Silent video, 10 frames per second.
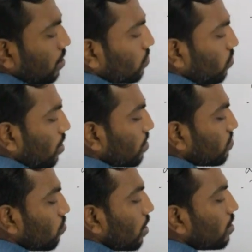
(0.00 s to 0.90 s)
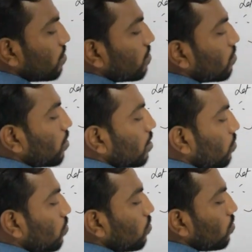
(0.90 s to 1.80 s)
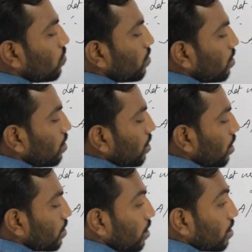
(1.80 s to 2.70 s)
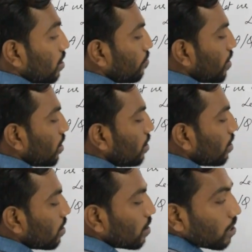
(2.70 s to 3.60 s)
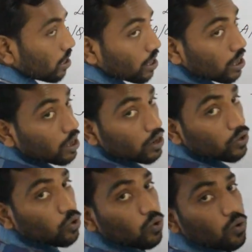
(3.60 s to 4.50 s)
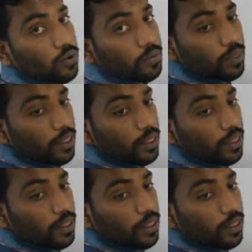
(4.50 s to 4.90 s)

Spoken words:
So x square is equal to 800 by 2.